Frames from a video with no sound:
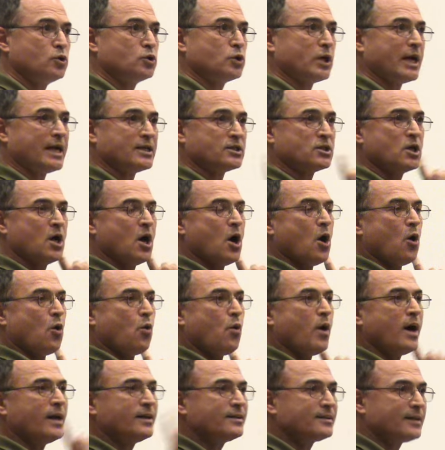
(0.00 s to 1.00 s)
which has
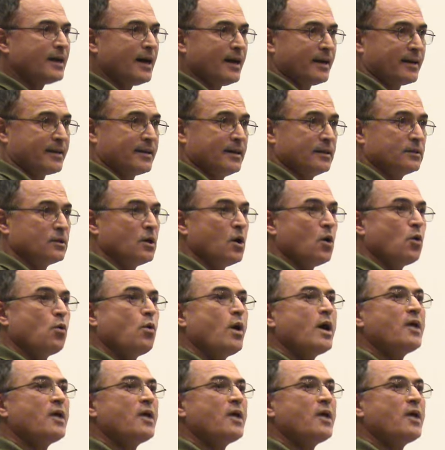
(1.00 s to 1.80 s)
one target,